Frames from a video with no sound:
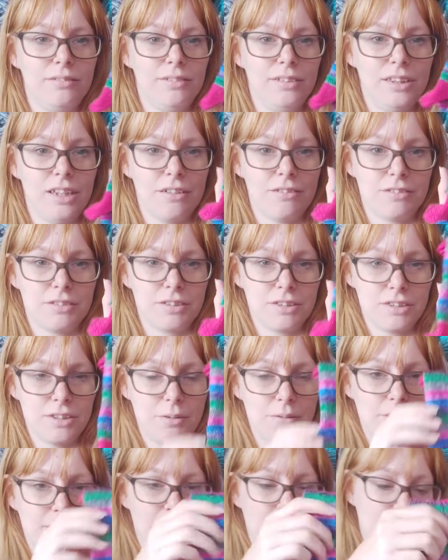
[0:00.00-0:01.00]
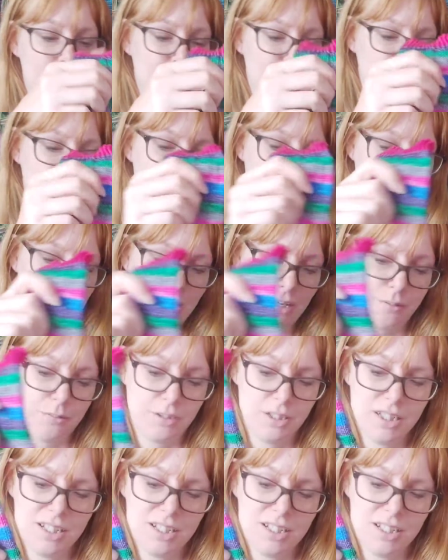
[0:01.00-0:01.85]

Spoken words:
They You'd have to sew the ends in for it to count.